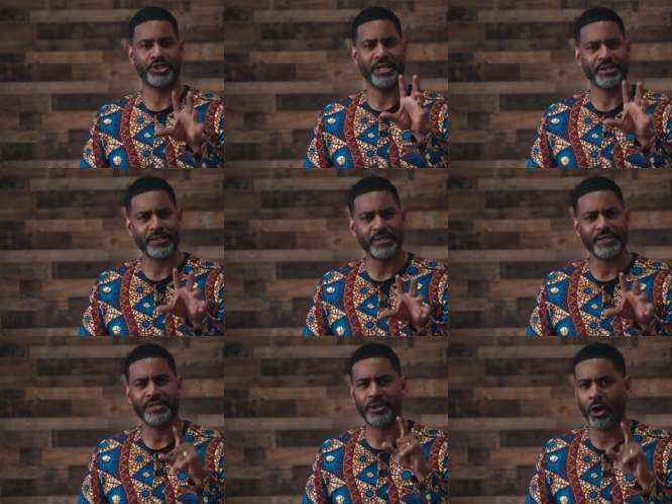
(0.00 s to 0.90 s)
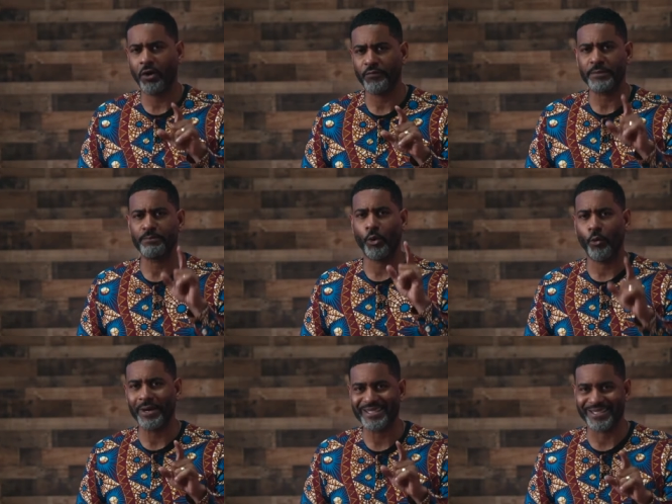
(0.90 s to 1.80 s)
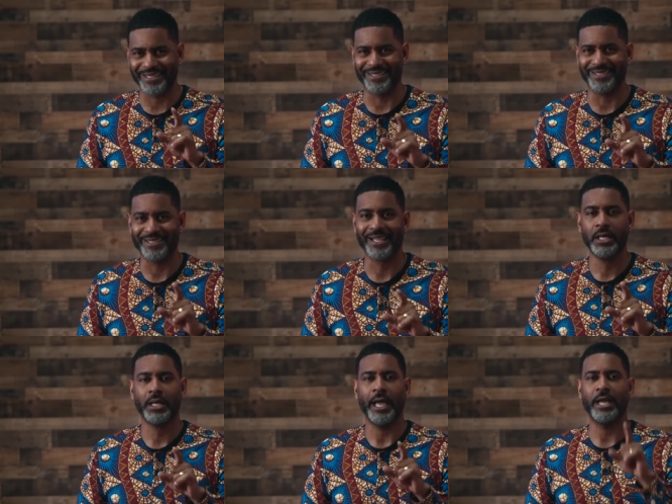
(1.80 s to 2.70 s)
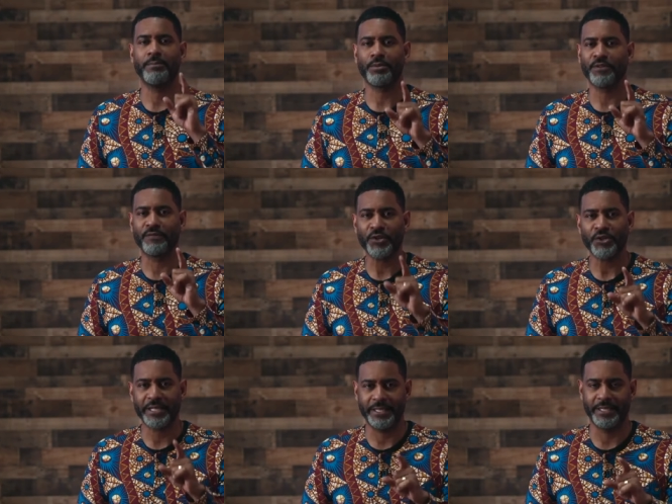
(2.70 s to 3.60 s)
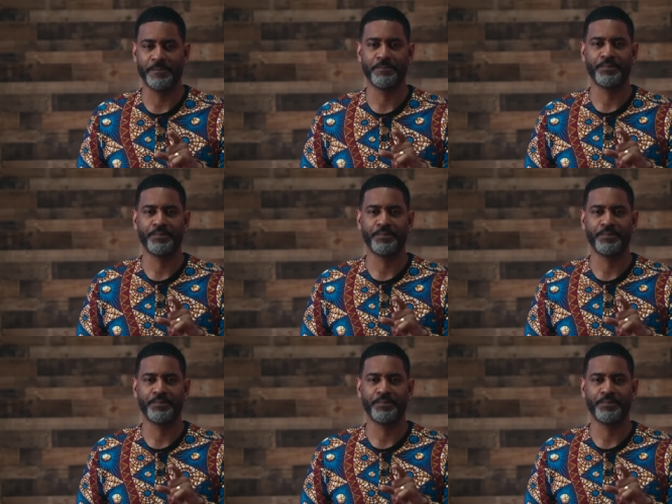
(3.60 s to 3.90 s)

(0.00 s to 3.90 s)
Justice is often poisoned and perverted